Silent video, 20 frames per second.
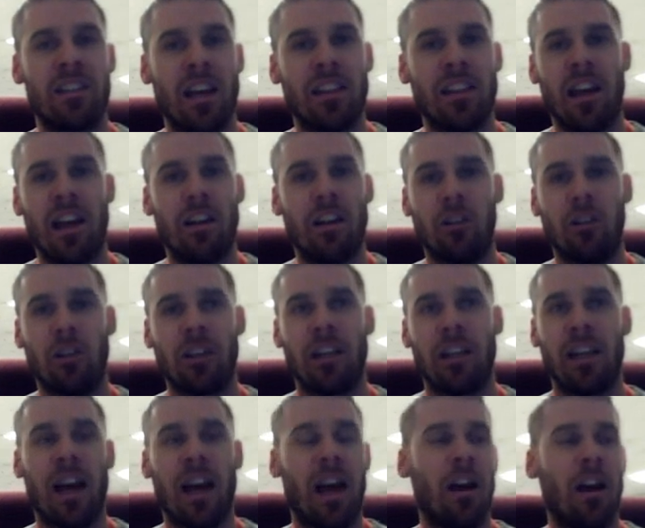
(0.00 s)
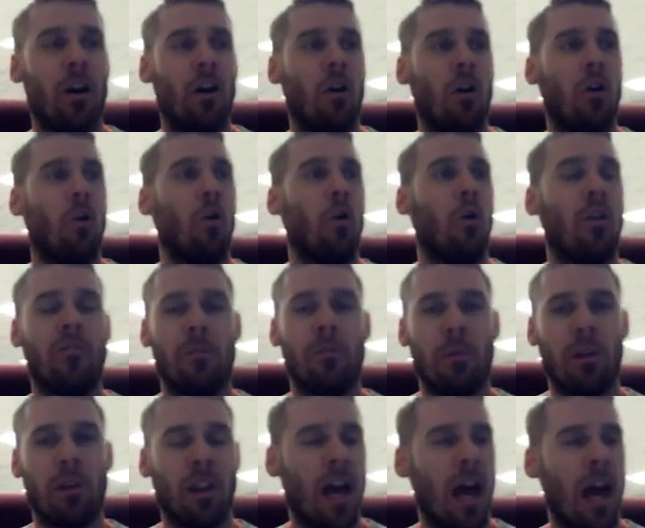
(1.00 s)
set that you're looking at, or from
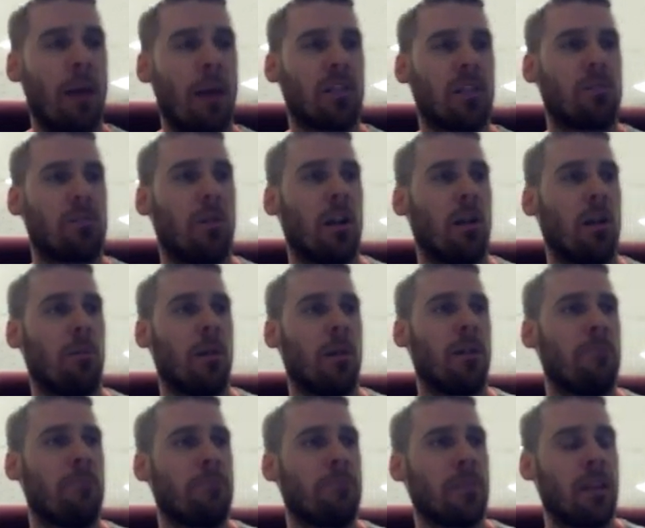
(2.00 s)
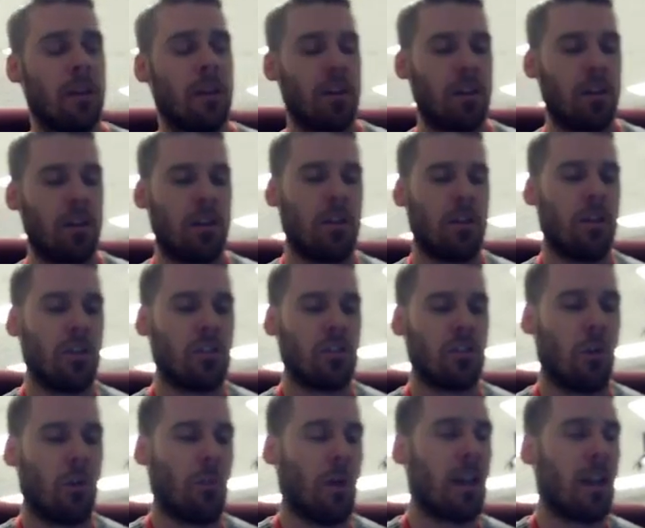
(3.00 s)
your lab experiment.
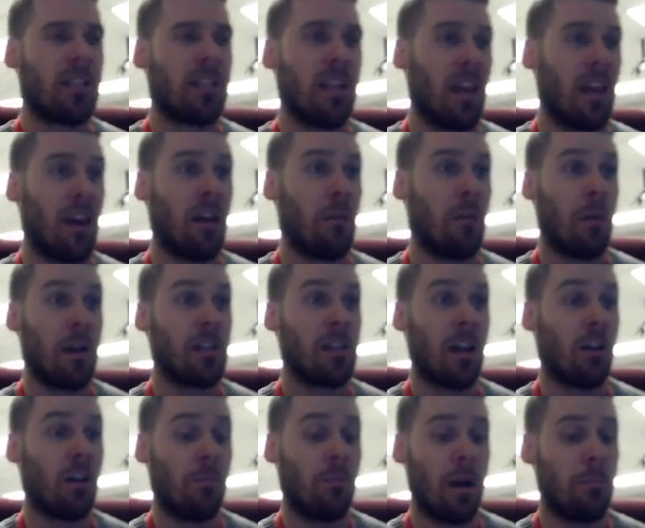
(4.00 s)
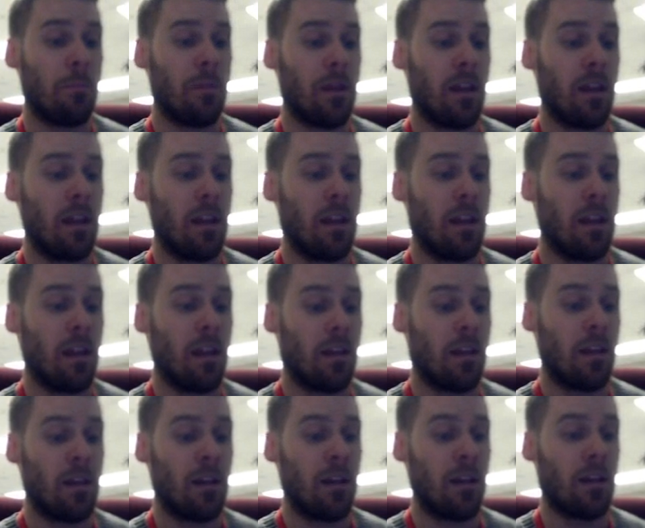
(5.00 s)
So my title might be
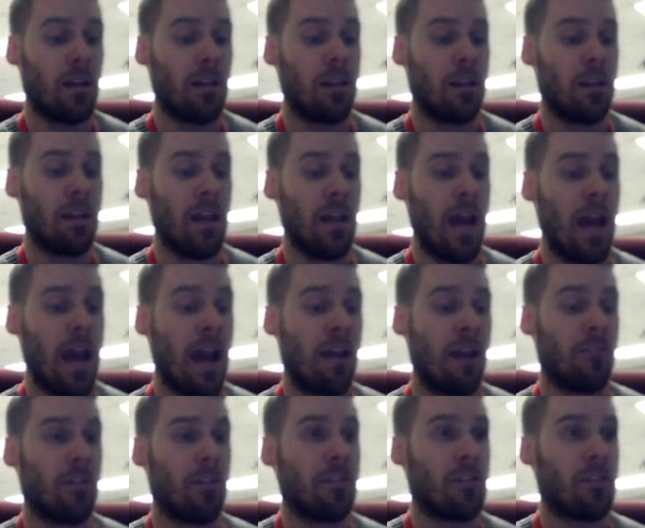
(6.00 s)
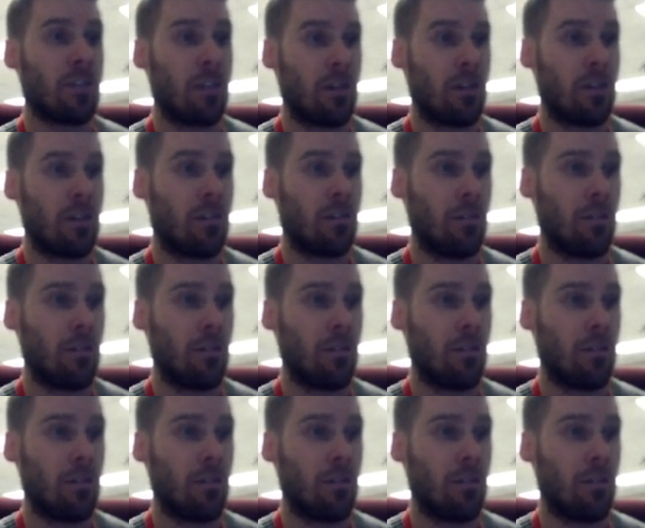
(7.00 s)
the average